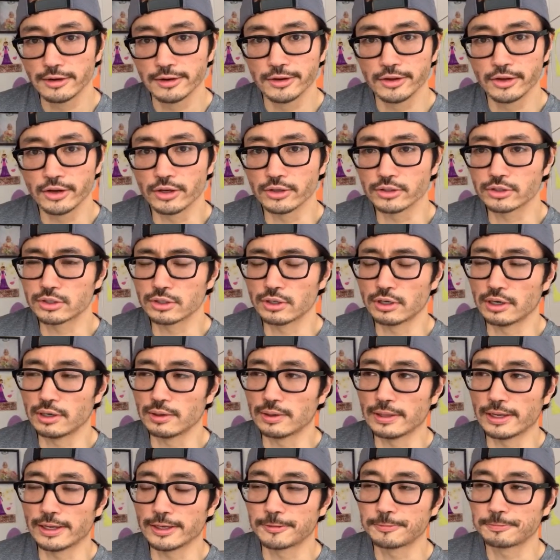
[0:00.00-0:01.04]
You know, so
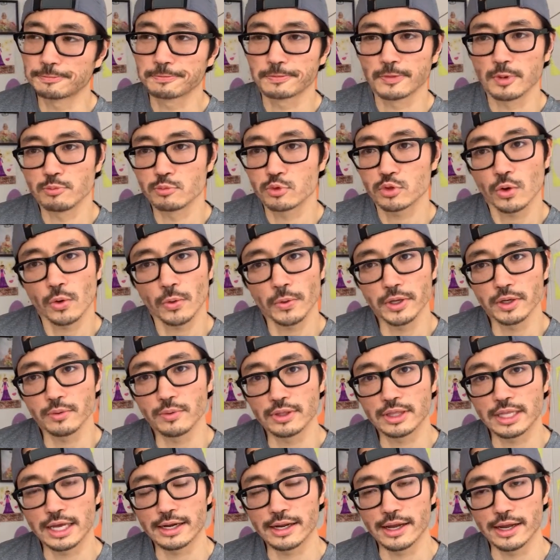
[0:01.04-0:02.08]
like I'm toying
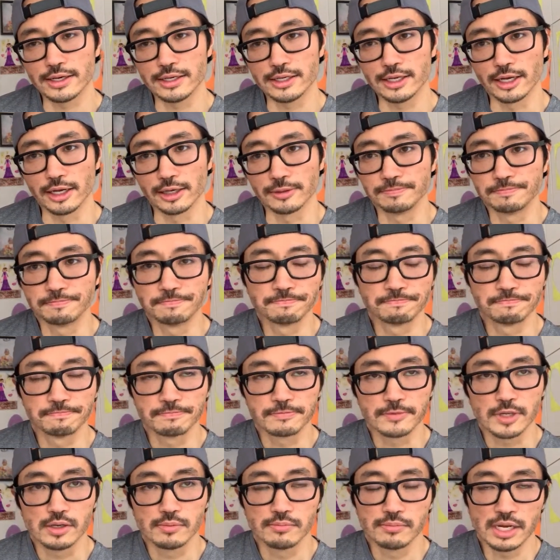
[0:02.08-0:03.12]
with that idea.
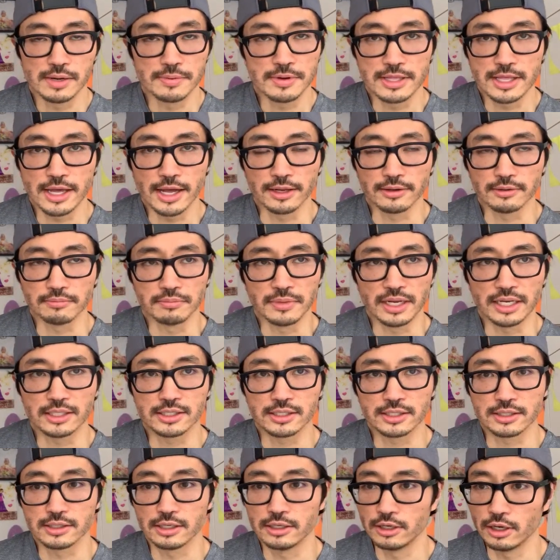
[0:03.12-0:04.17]
Maybe that
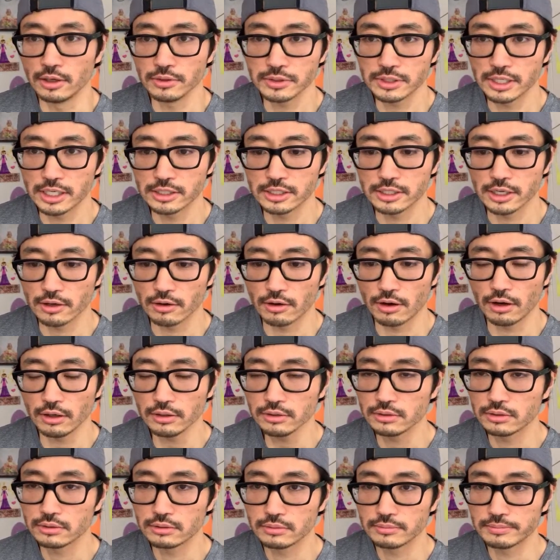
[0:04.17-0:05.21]
makes no sense at all,
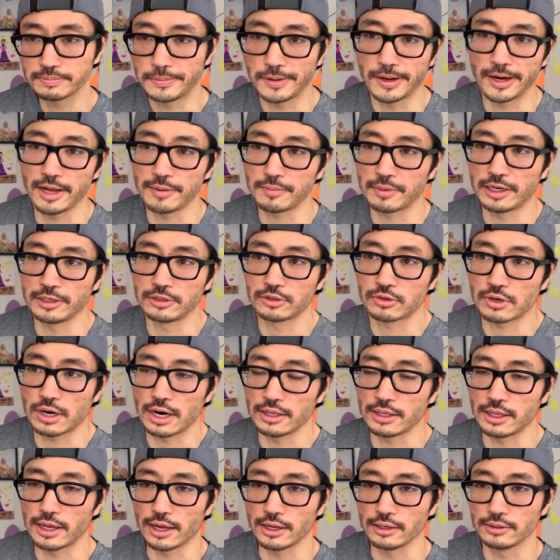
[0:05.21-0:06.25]
but I might try
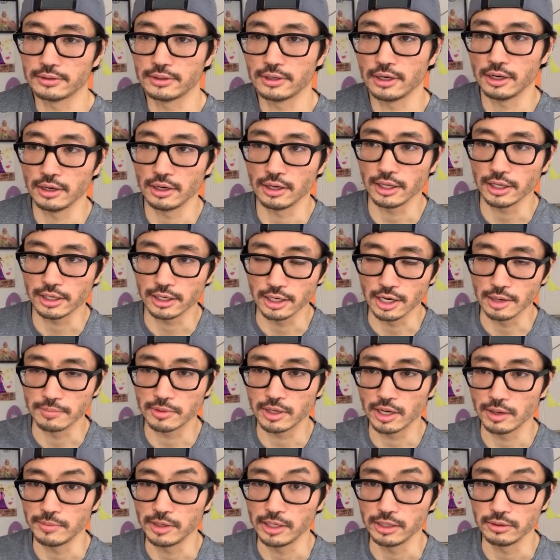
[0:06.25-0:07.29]
that in like an
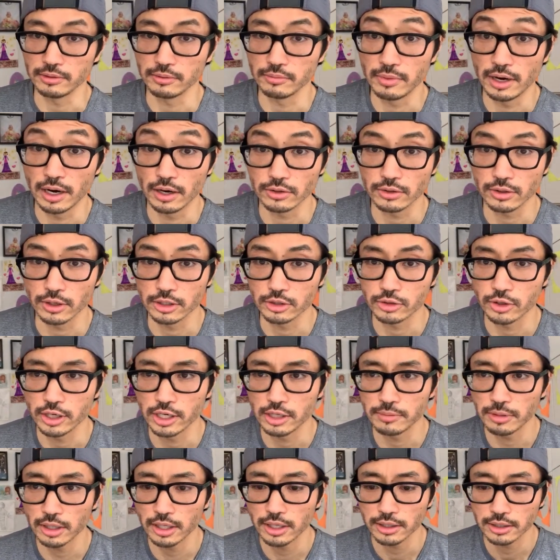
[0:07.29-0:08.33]
upcoming marathon
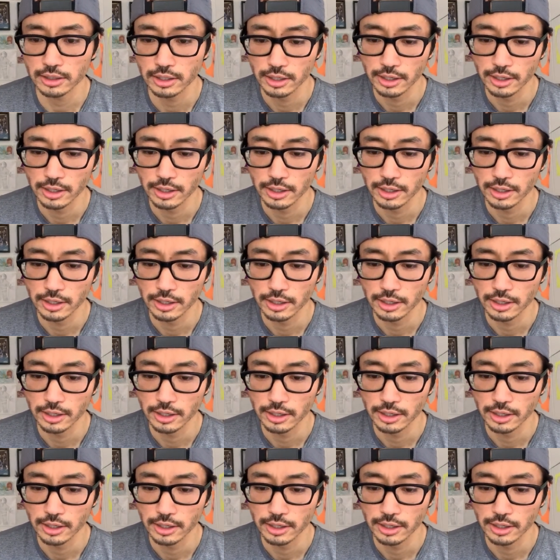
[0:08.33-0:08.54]
training block.